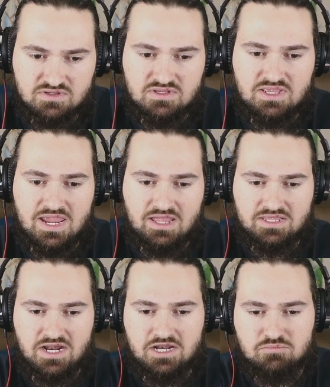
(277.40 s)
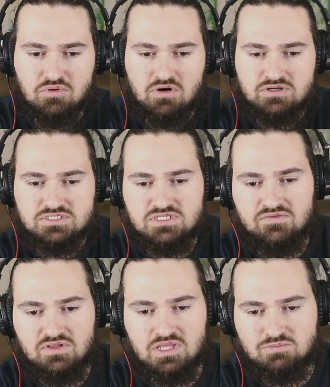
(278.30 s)
alienating parts of
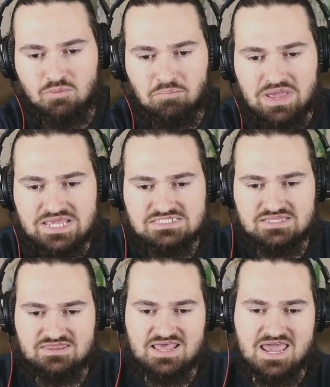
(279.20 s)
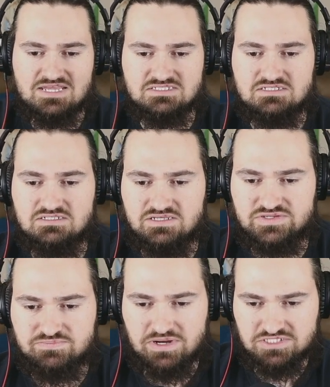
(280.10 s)
the liberal base that,
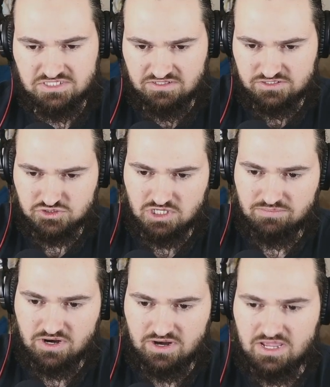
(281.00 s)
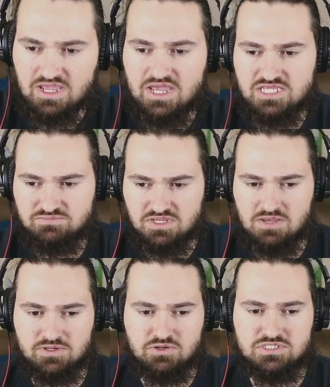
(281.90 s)
especially in the Trump area, has become
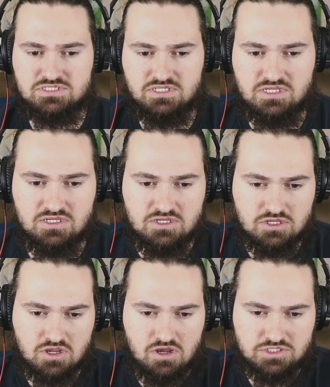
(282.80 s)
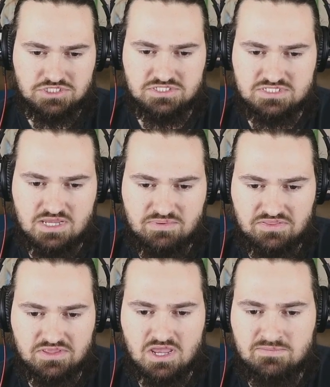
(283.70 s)
increasingly cautious about
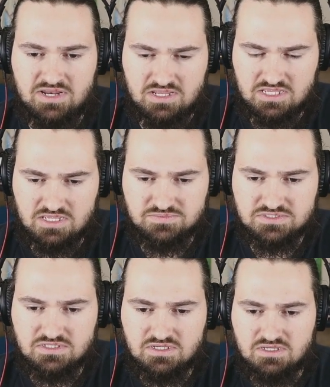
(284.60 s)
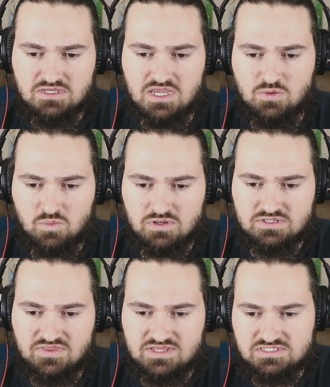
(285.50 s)
the company it keeps and what
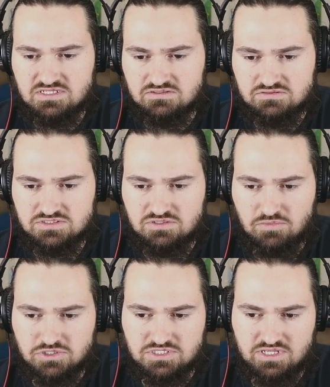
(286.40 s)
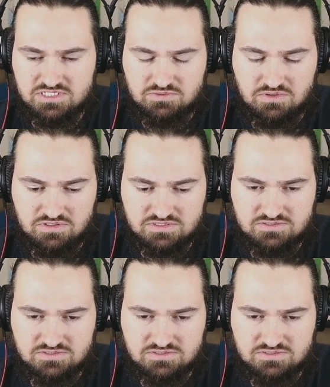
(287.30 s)
that signals to marginalized communities.